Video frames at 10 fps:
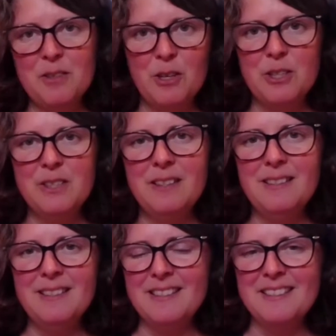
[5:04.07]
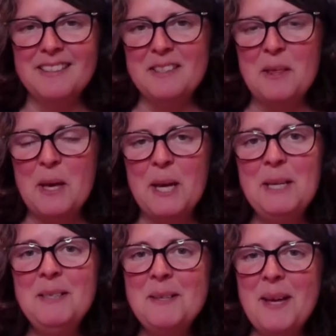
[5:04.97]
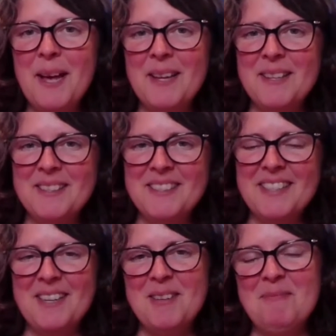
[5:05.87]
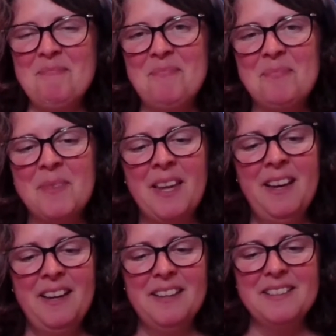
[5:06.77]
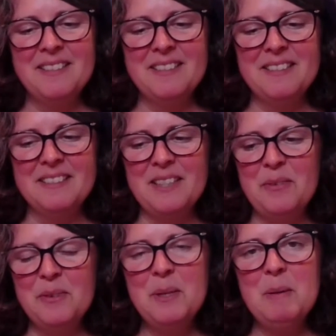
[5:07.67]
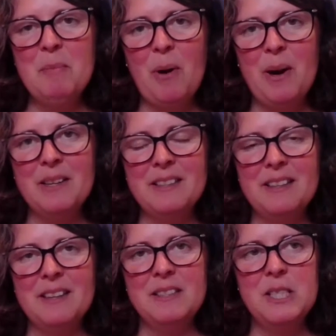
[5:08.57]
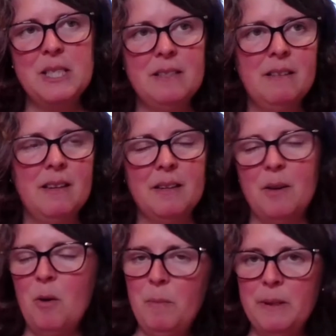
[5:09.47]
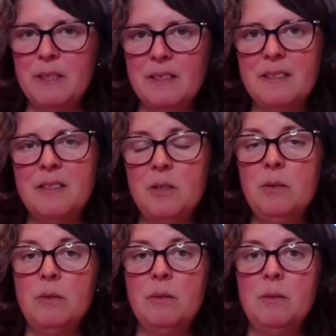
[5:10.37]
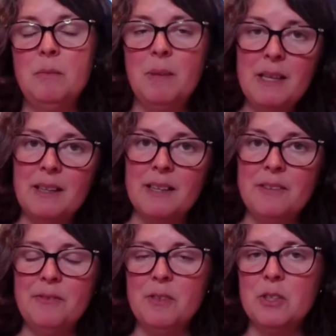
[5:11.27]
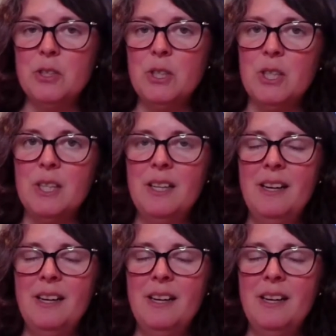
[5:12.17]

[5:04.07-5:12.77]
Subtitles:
Consciousness, this is a thing, and it's definitely brought an openness to my life for sure,